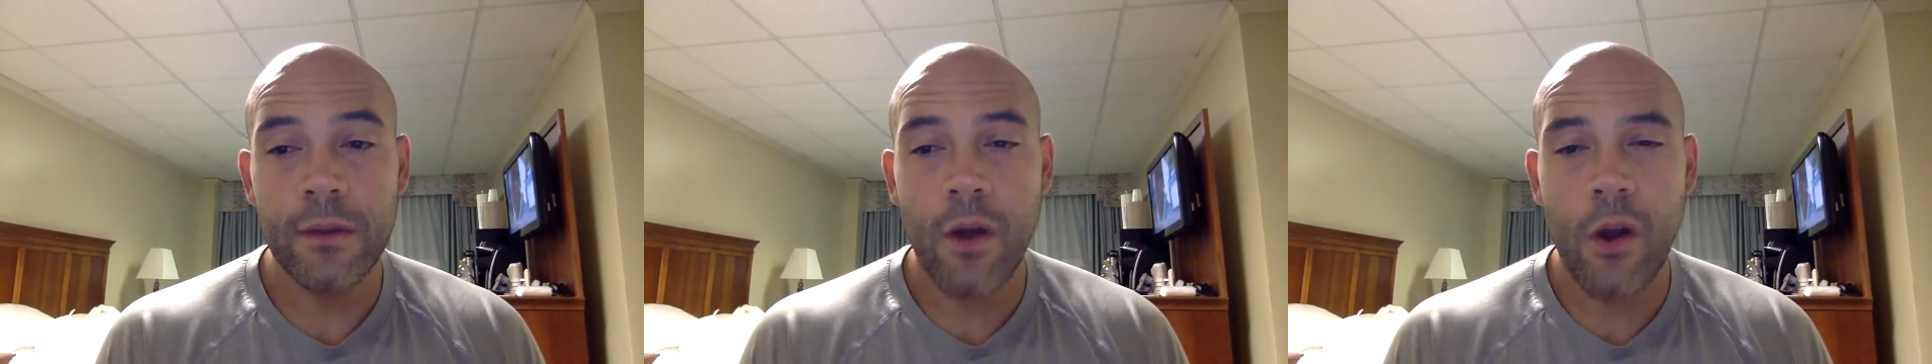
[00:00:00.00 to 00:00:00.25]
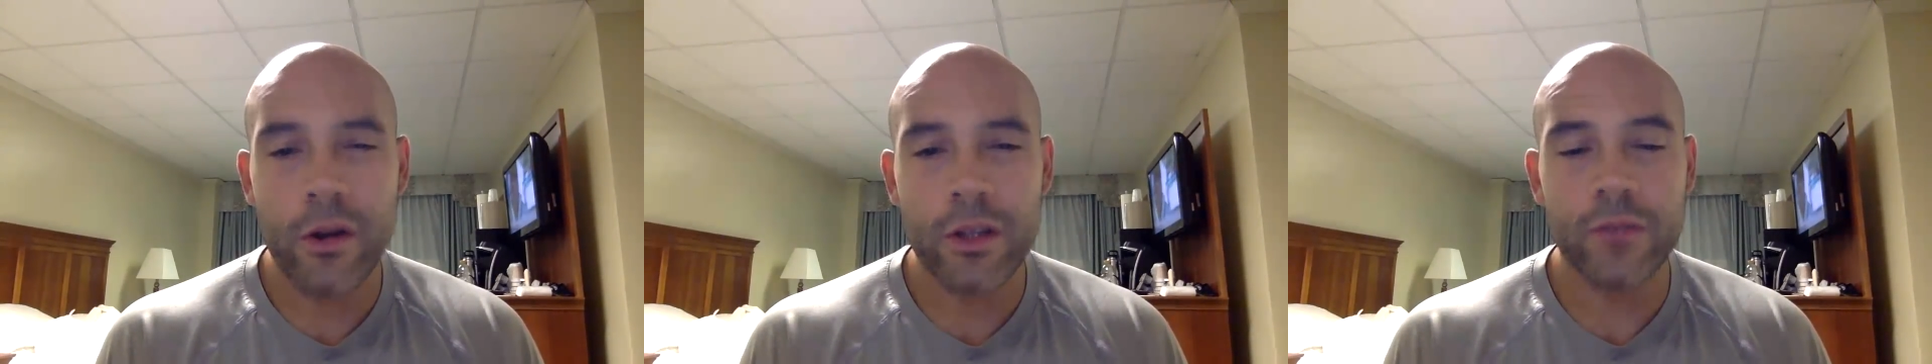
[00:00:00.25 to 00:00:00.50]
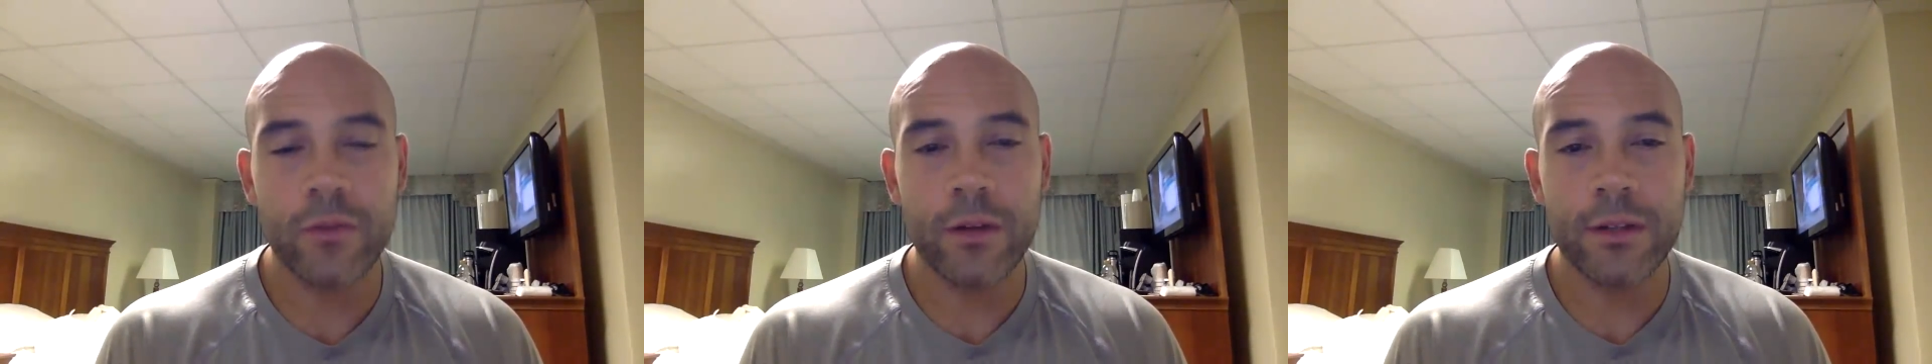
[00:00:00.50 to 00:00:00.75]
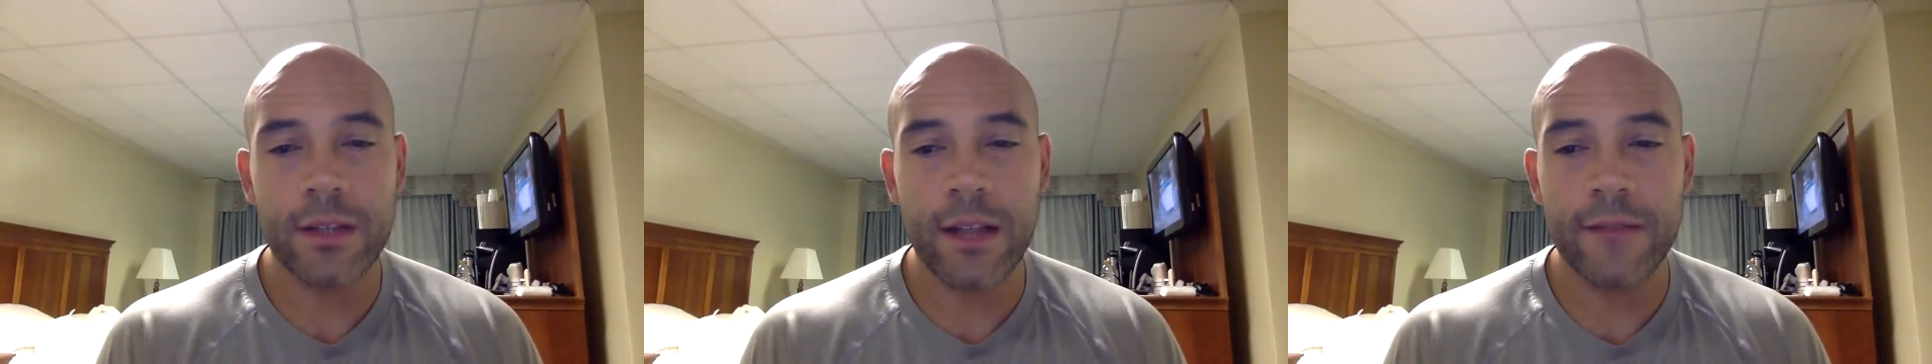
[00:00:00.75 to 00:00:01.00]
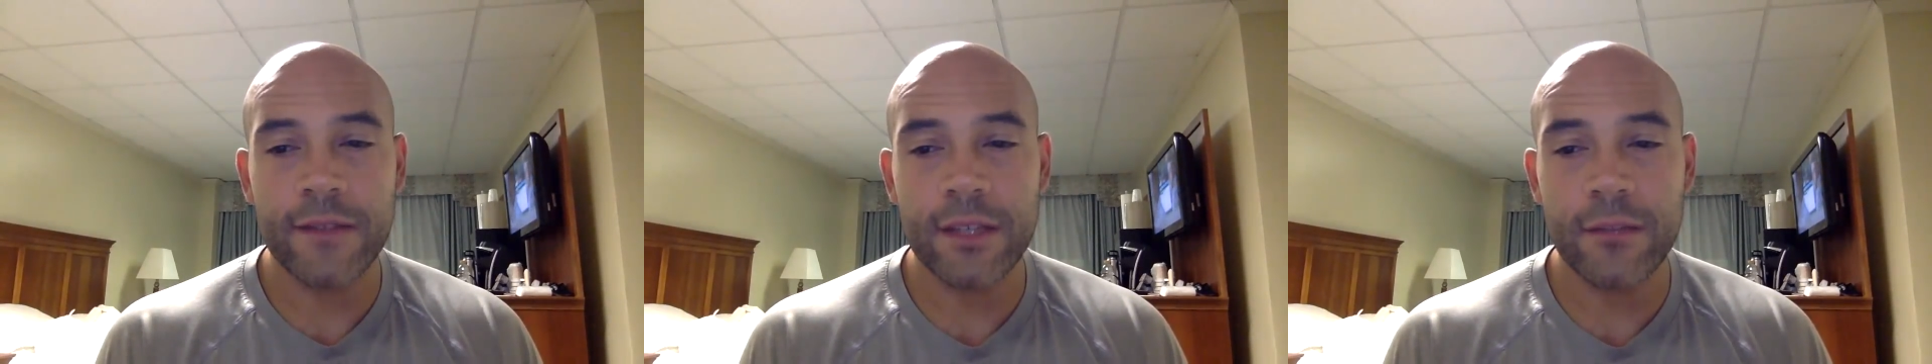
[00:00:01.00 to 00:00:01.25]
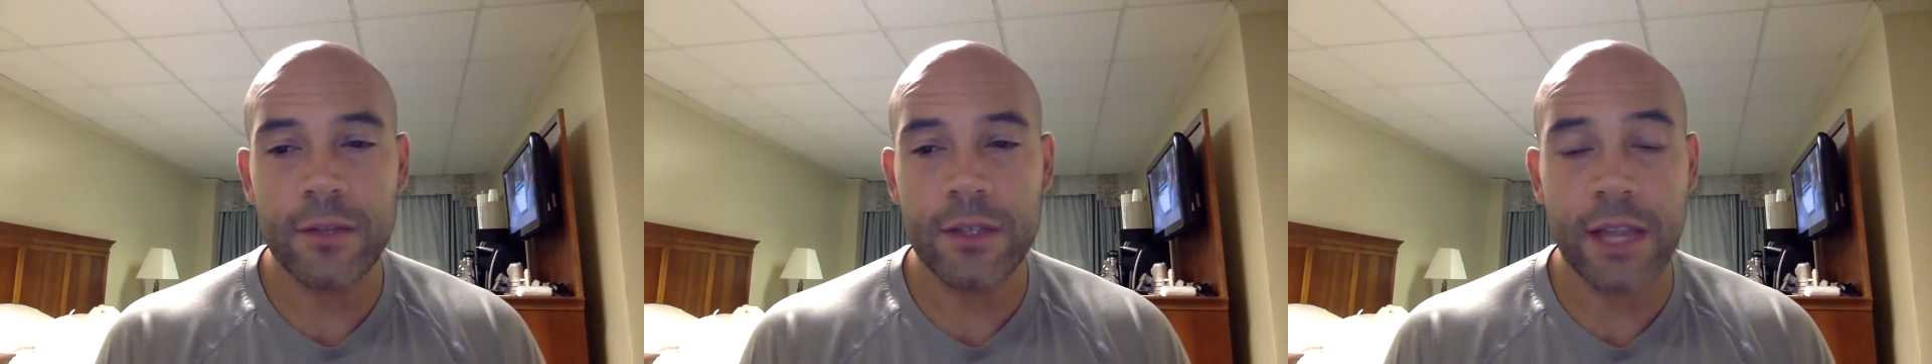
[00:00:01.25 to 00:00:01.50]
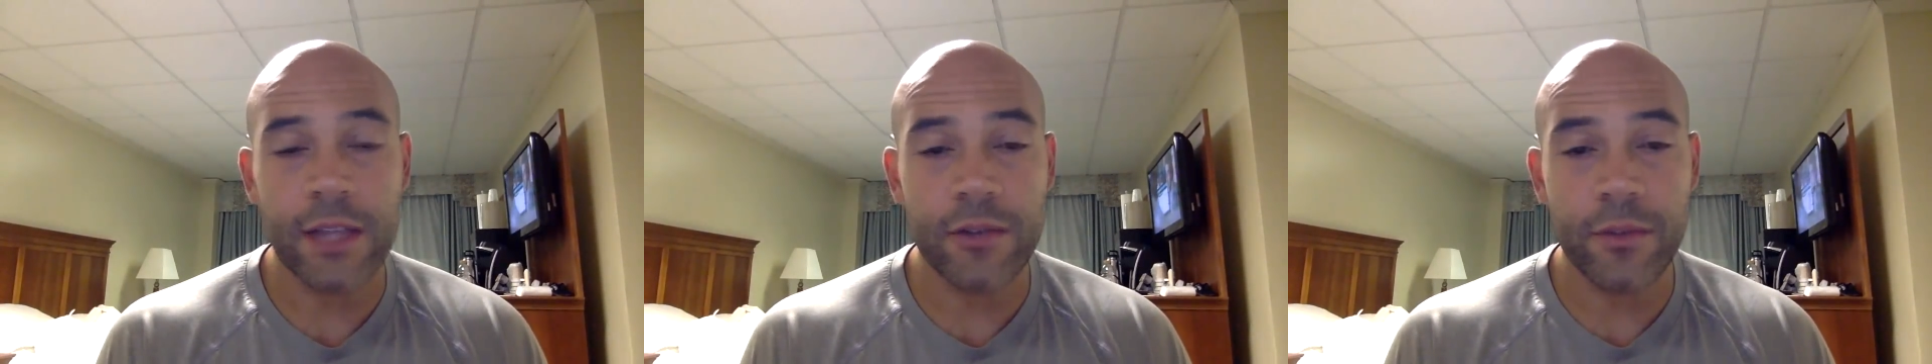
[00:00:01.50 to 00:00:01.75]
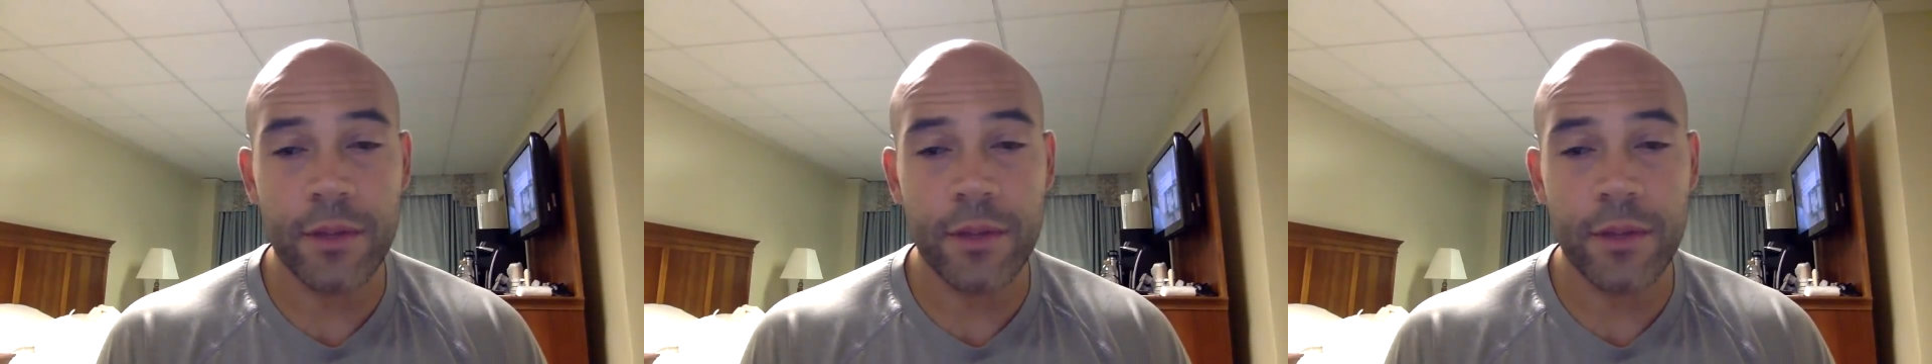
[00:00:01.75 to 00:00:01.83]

hardest runners that I've seen was Adrian